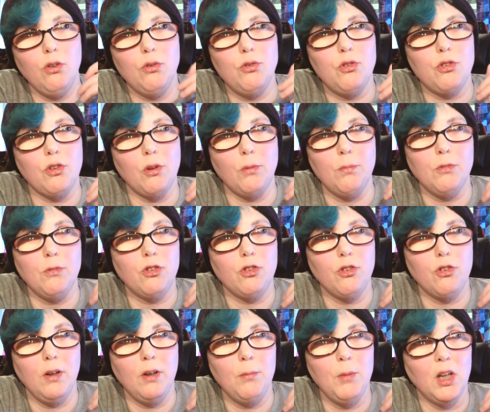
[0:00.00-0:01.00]
some
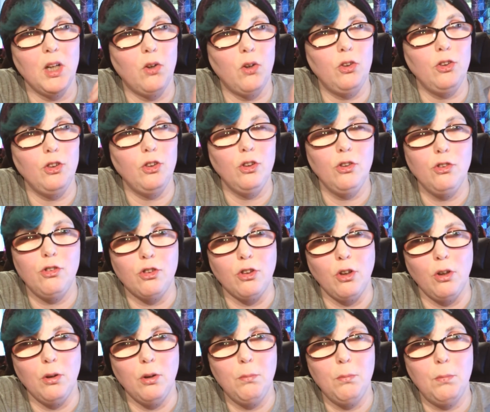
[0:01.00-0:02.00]
streaming on
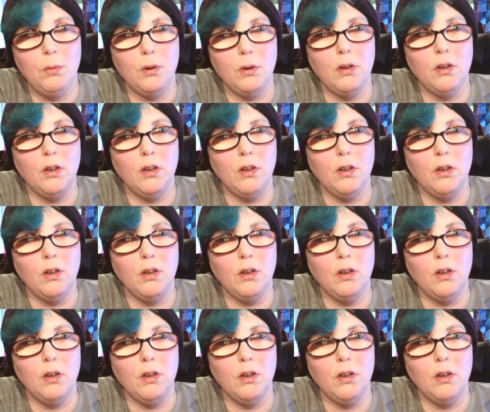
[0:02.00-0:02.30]
YouTube